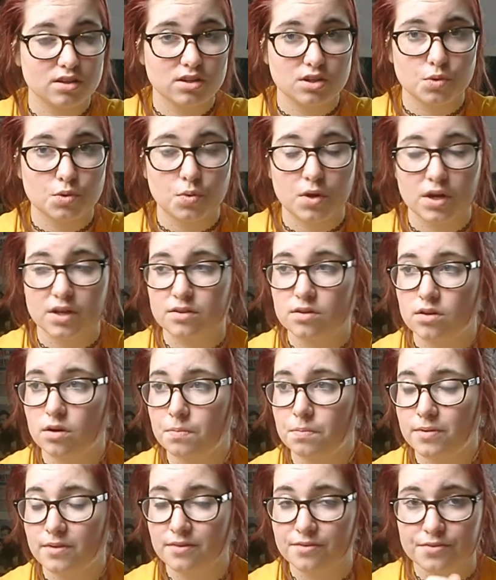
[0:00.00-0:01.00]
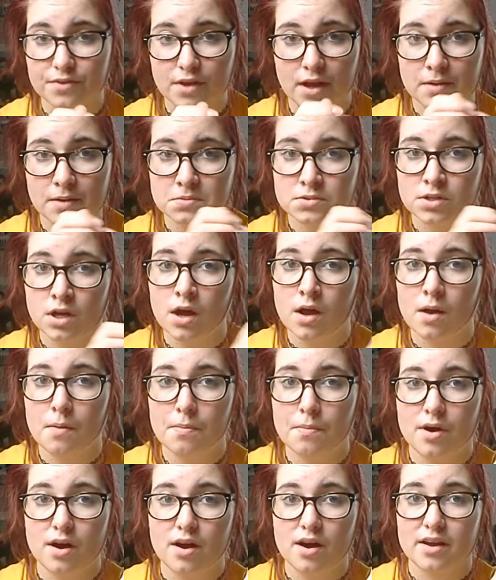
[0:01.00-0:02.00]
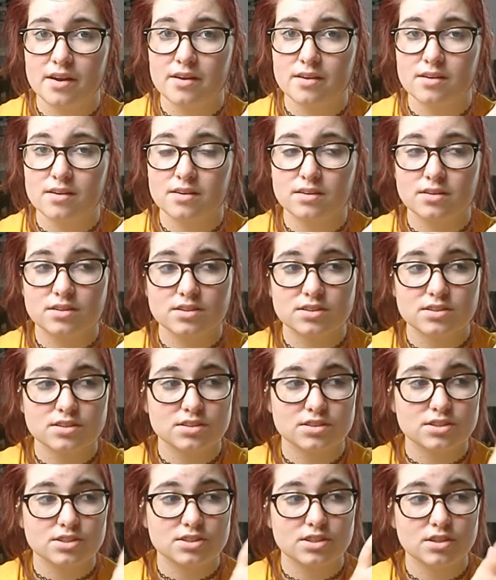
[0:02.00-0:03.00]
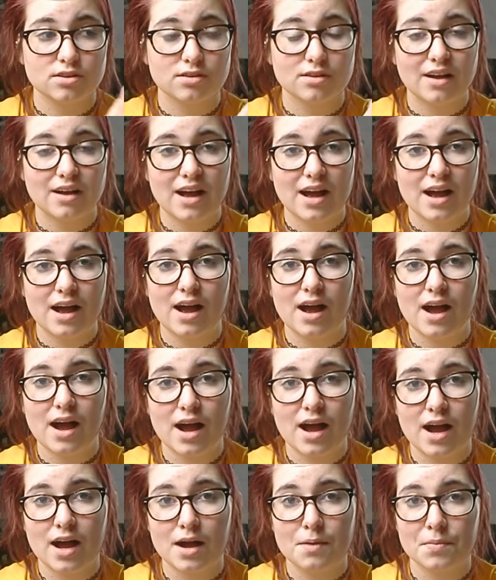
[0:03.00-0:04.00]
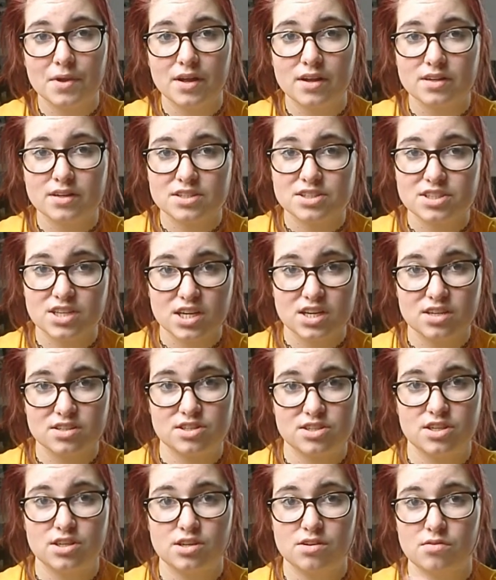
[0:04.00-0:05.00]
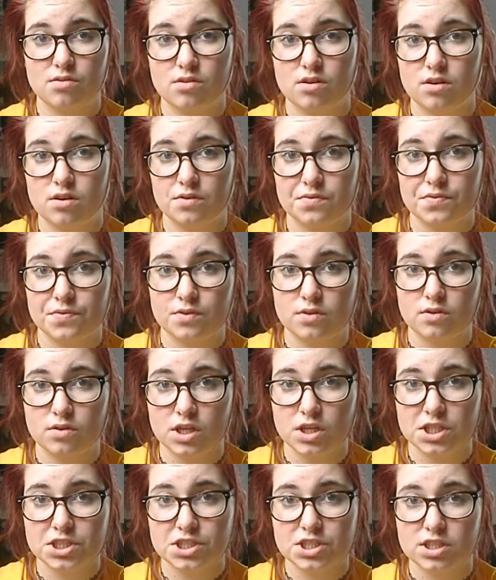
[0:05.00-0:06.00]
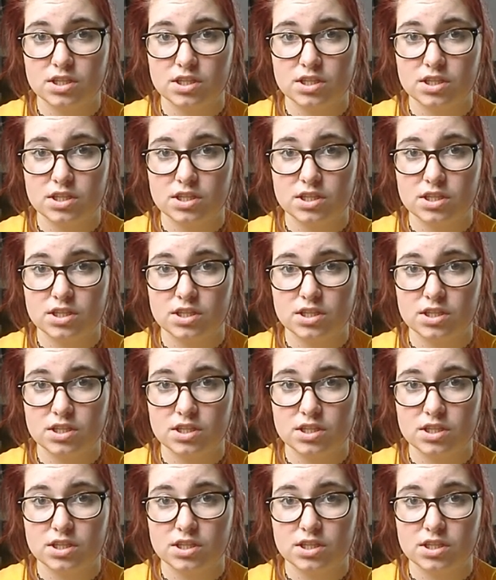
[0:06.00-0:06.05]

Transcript: quite a couple of times, but still, I'm in a second year of college.